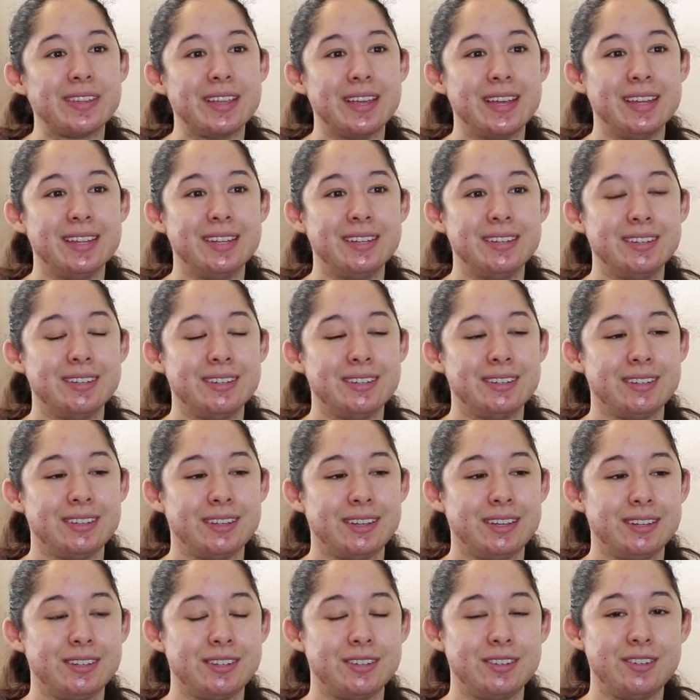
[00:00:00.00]
and
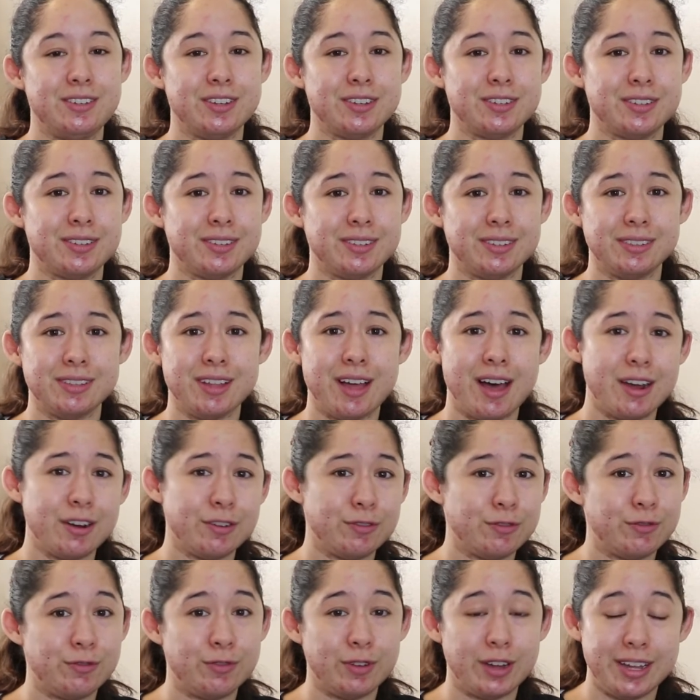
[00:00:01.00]
it's just a lot
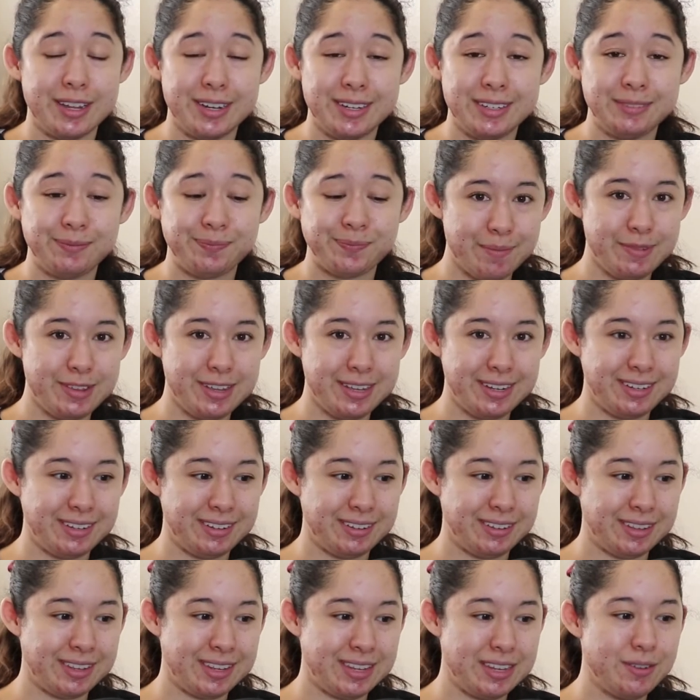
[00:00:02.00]
of fun. I
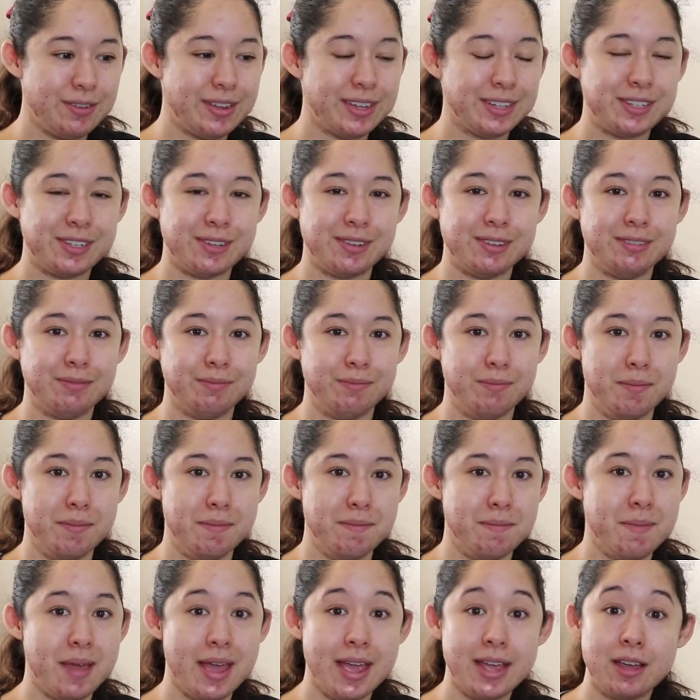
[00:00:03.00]
mean, you get to
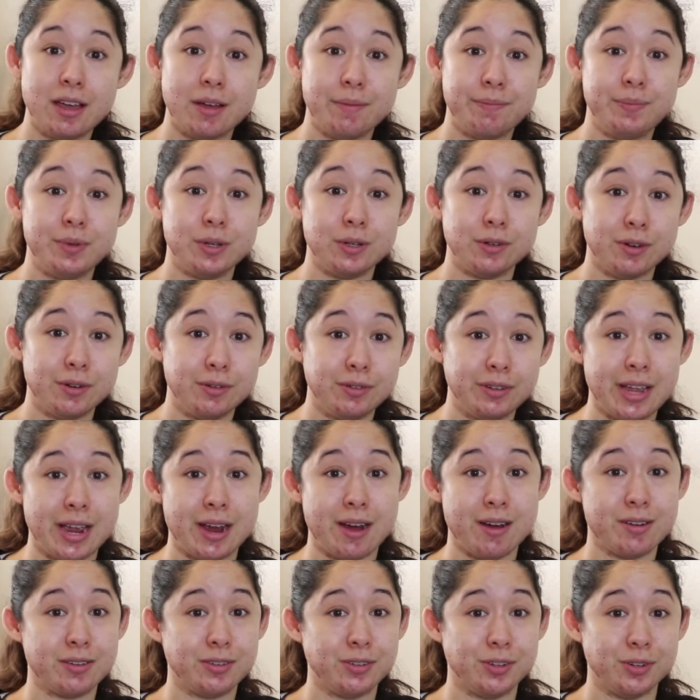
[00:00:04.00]
make up your own
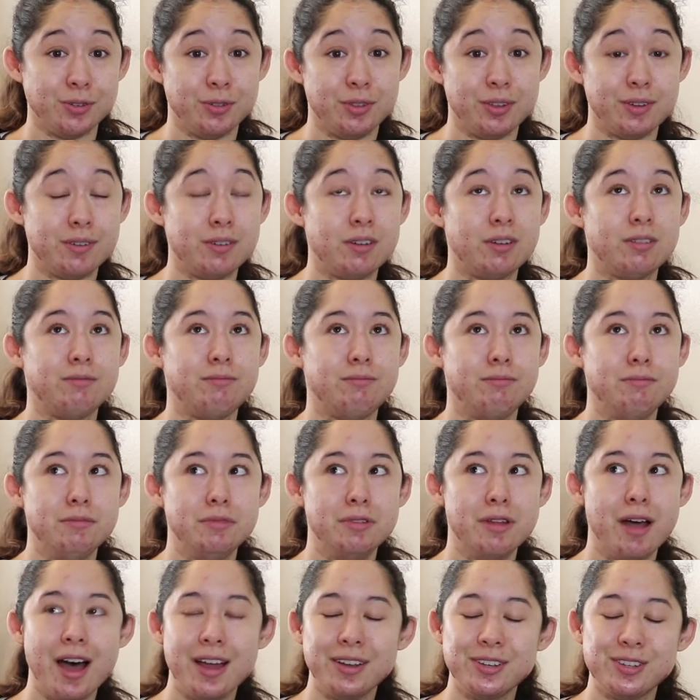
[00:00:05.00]
character. There are
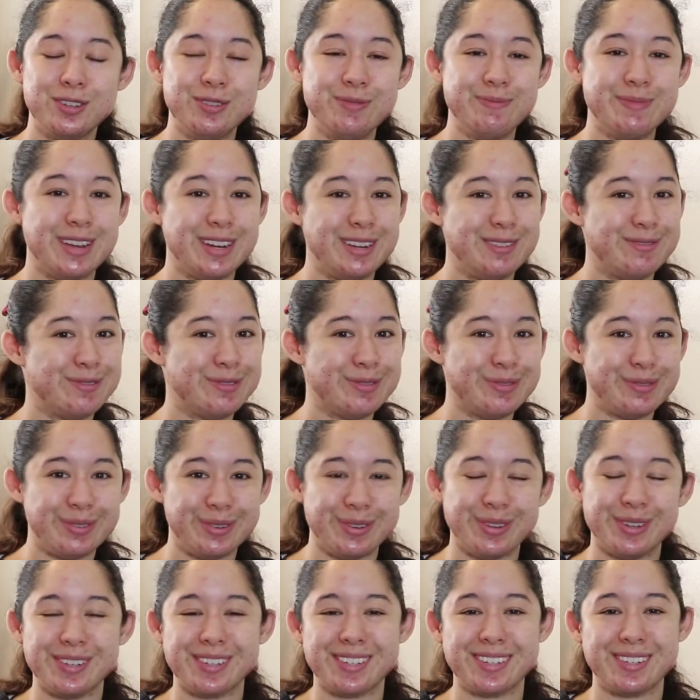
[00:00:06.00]
not too many
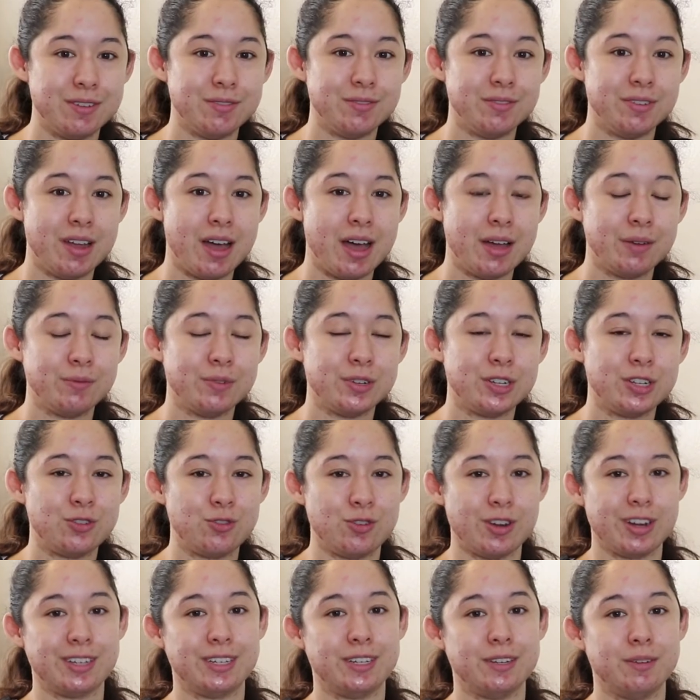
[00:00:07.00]
rules. You're not
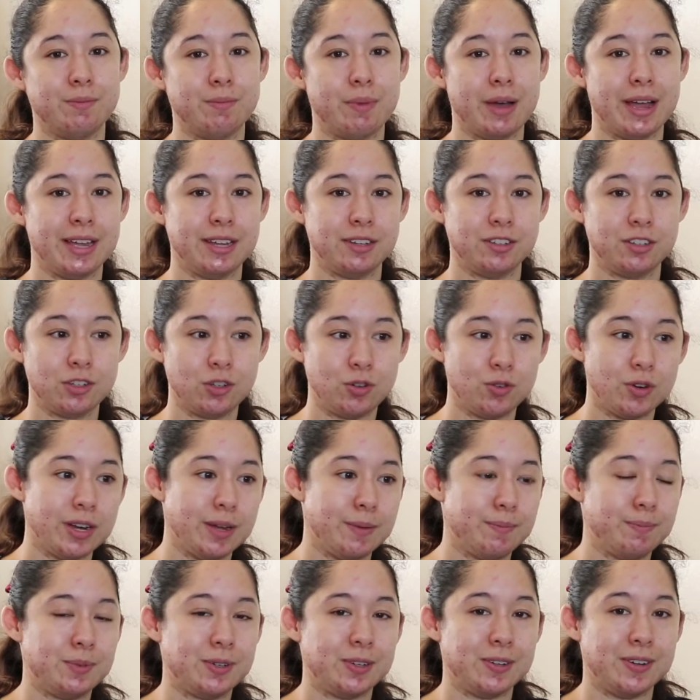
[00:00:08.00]
restricted by a
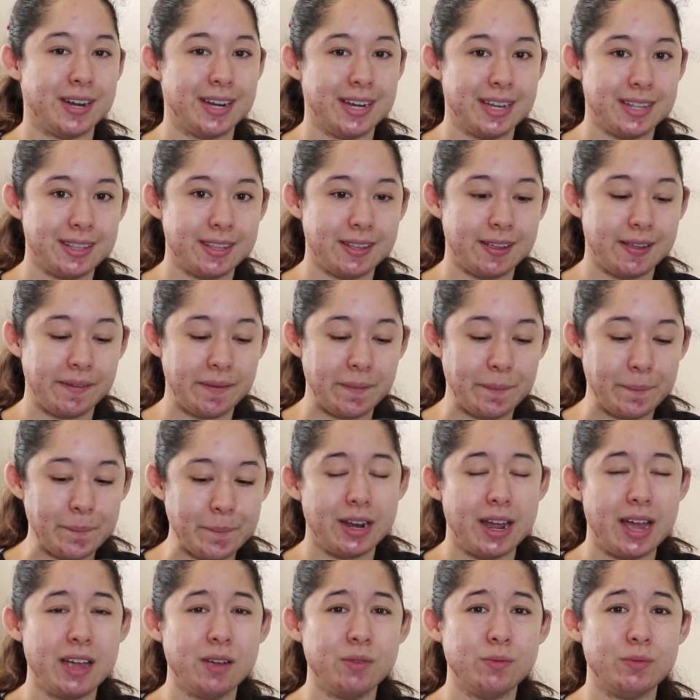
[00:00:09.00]
script or anything.
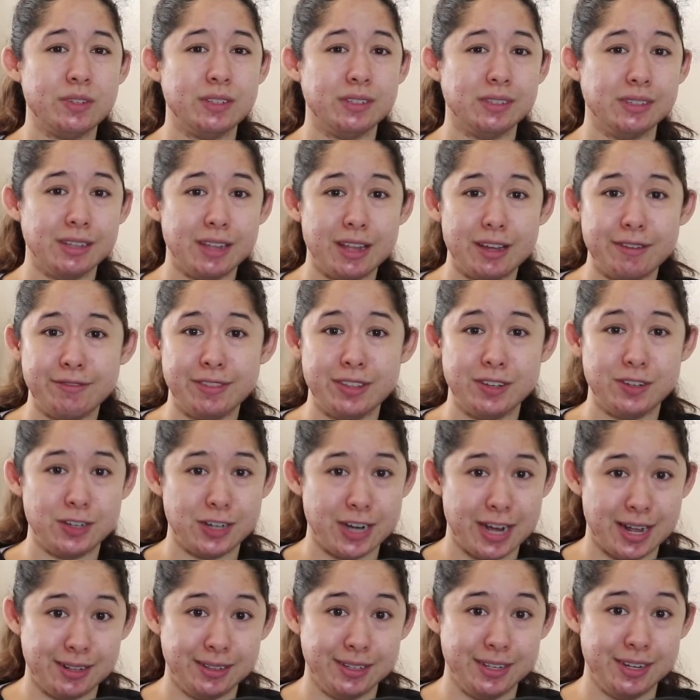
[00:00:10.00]
But I would love the
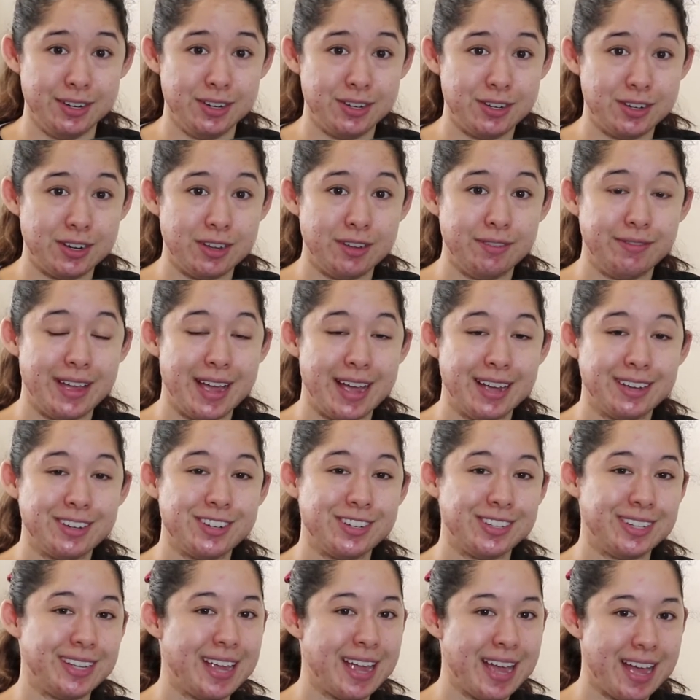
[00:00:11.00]
challenge of
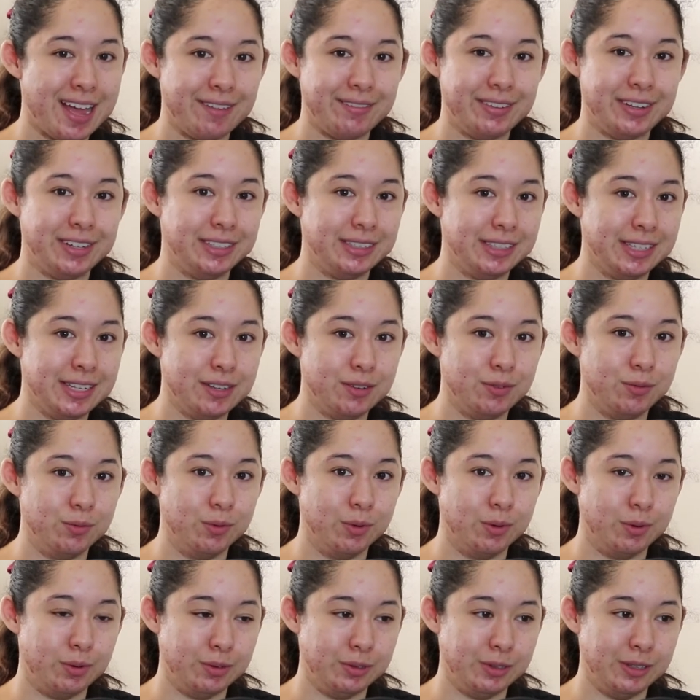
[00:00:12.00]
actually having a lead
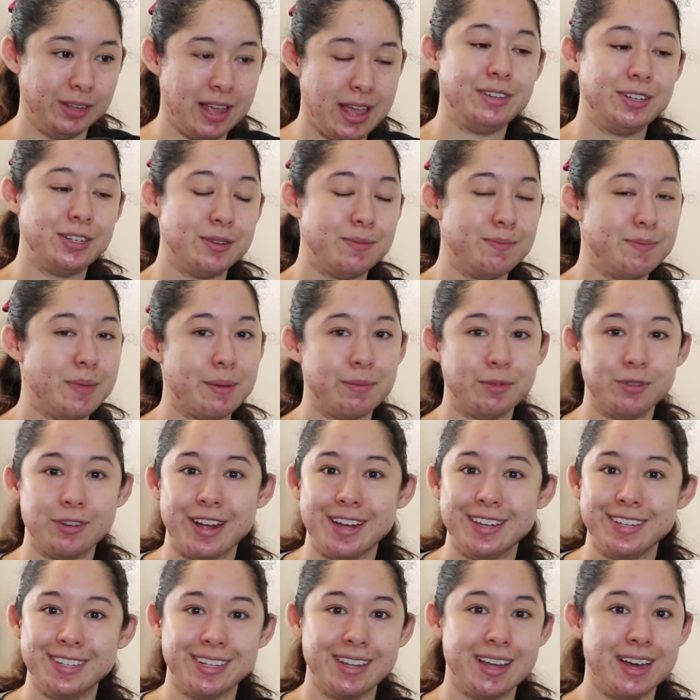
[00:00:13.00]
role, having to
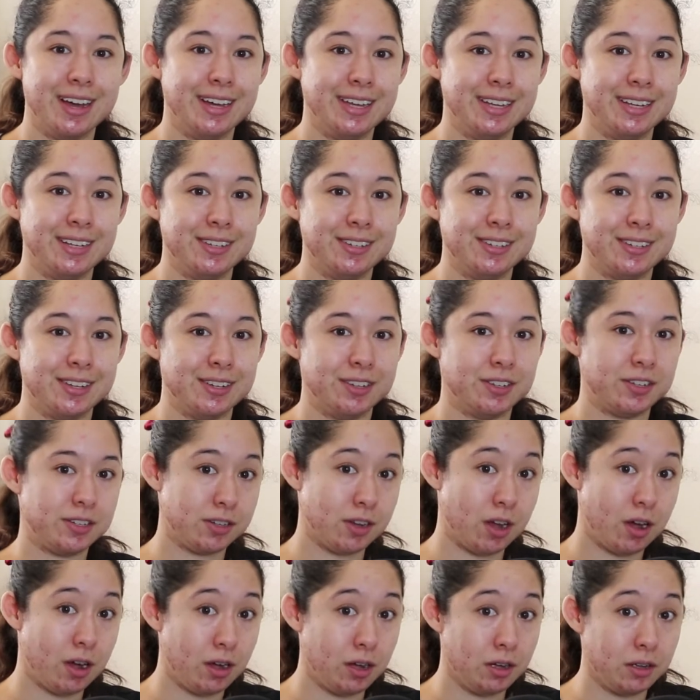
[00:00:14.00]
memorize lines and
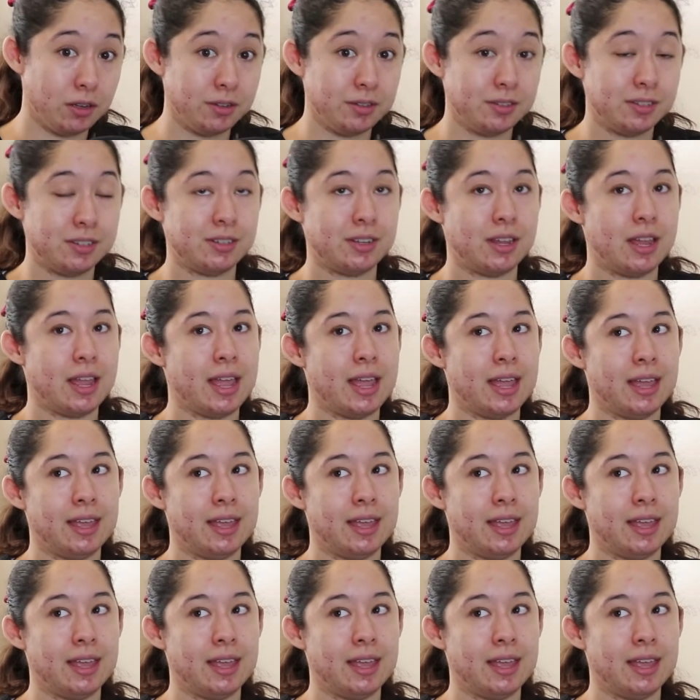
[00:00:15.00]
songs